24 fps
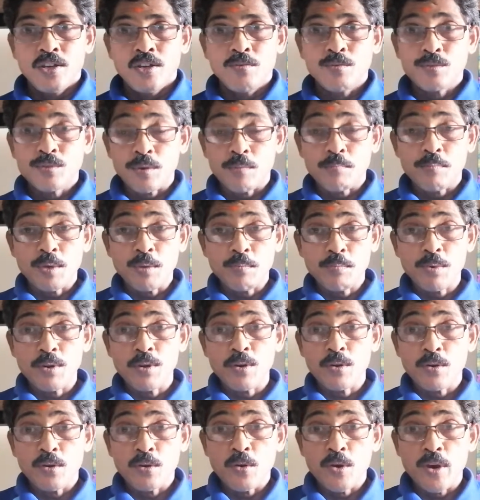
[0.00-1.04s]
Some people
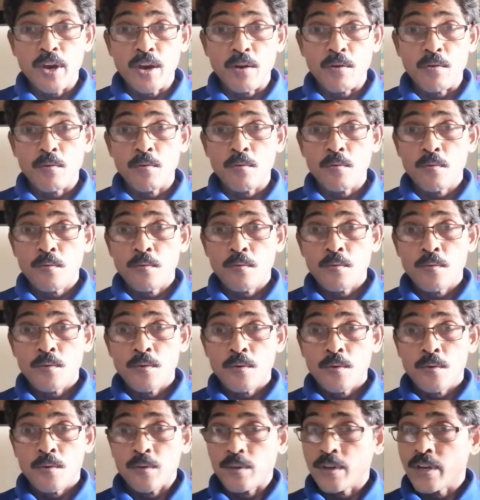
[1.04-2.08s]
know how
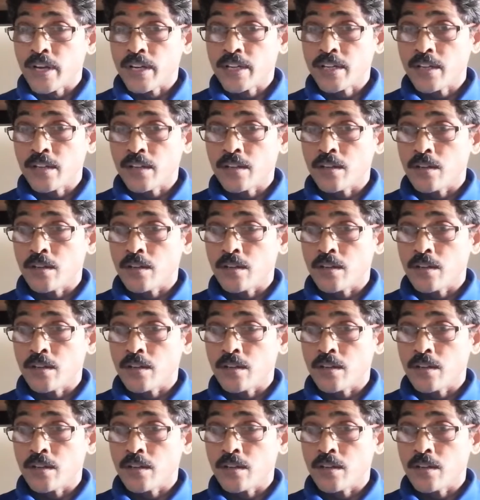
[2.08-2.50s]
getting